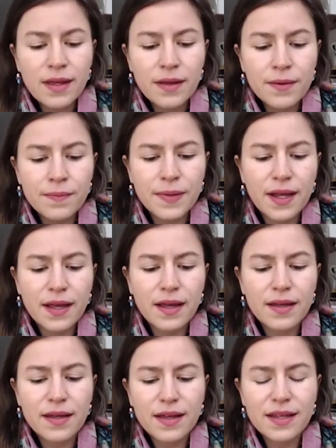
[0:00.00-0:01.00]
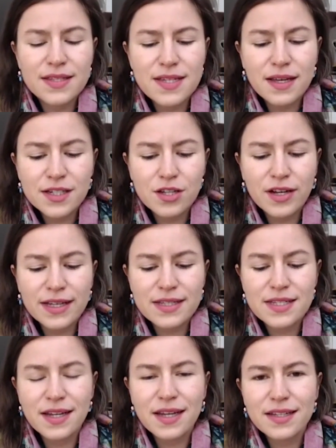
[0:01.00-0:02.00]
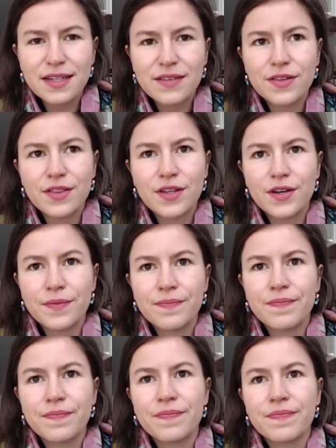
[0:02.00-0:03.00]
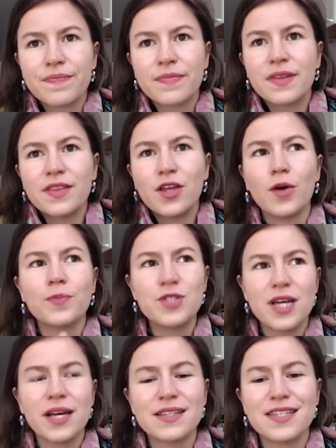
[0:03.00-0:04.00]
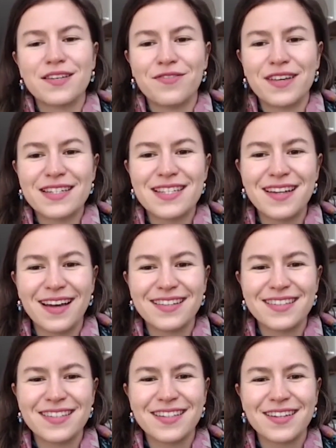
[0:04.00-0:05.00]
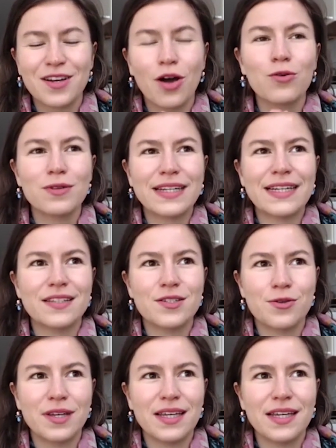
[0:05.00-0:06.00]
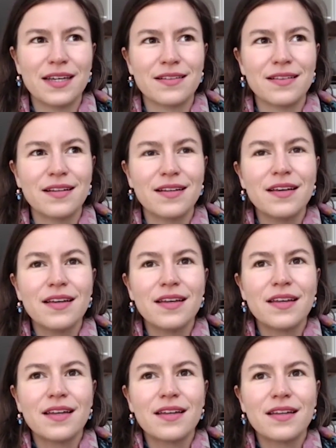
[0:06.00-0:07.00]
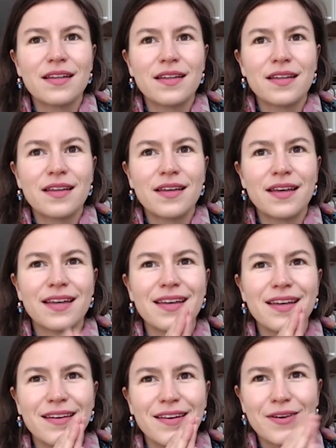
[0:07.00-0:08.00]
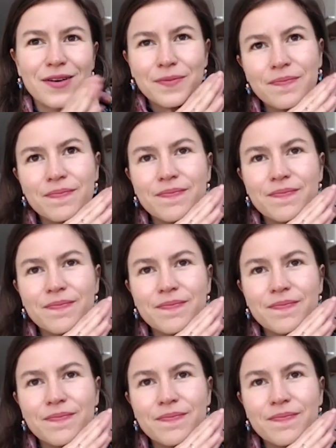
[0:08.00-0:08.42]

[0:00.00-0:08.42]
but it's actually, it's not even the objective is not only to heal. The